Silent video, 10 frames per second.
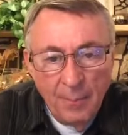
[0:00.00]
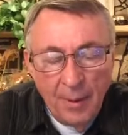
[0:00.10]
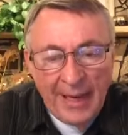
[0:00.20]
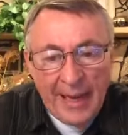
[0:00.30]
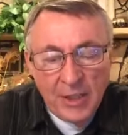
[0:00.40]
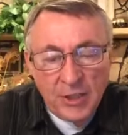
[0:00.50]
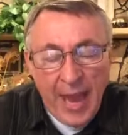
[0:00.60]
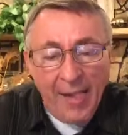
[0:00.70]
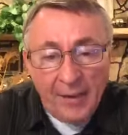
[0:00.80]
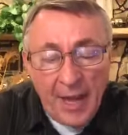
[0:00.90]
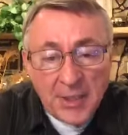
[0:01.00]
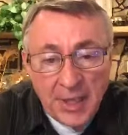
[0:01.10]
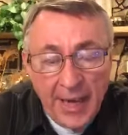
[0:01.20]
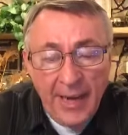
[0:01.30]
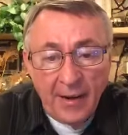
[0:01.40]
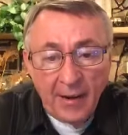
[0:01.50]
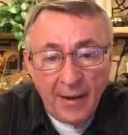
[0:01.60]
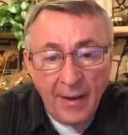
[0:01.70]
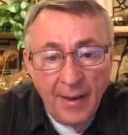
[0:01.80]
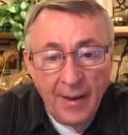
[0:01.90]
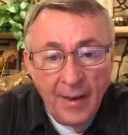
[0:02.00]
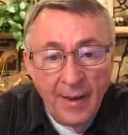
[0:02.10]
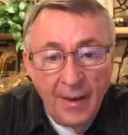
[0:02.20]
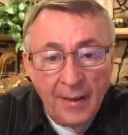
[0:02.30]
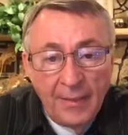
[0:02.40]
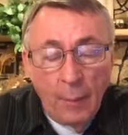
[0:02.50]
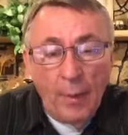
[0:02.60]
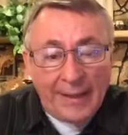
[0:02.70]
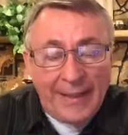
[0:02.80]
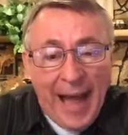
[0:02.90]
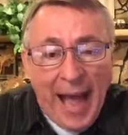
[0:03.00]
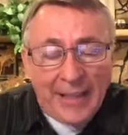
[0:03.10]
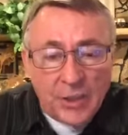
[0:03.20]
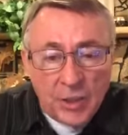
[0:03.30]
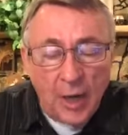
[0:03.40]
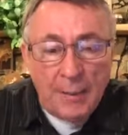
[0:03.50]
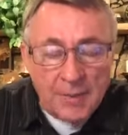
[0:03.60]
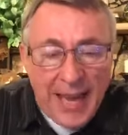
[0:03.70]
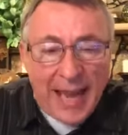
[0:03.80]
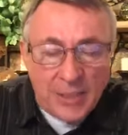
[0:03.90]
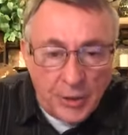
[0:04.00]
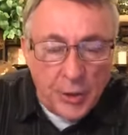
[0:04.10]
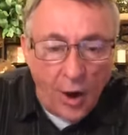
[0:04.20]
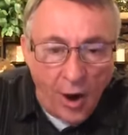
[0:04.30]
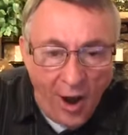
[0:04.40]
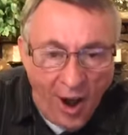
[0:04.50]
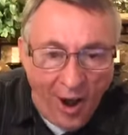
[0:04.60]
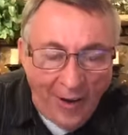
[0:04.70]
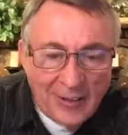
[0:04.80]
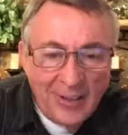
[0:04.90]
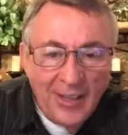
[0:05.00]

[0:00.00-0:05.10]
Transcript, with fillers: But he's telling us here that when God circumcises your heart,